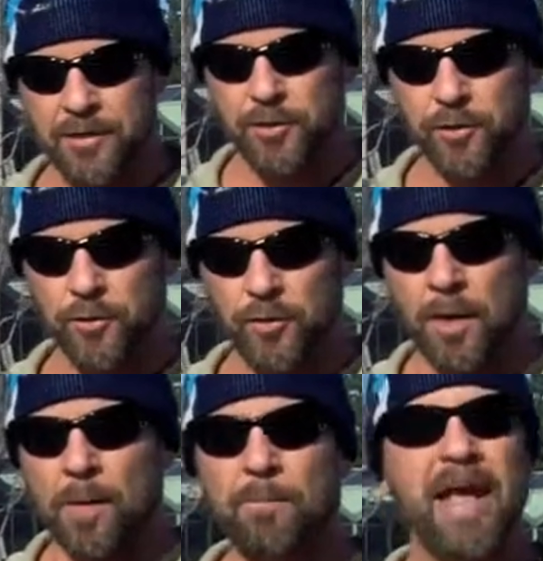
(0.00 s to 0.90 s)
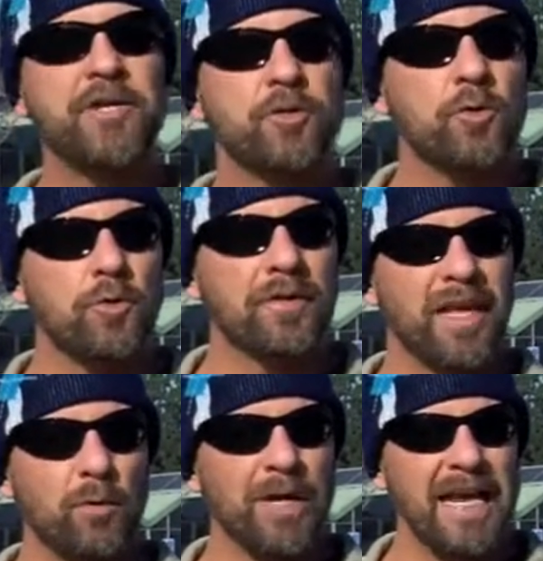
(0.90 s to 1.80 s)
to make sure
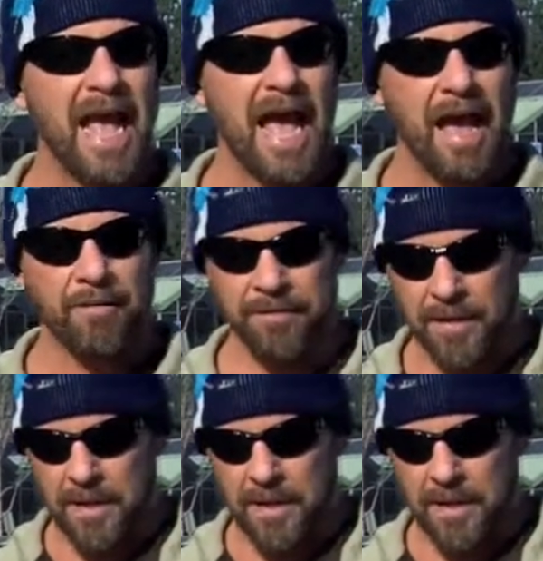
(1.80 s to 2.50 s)
that we have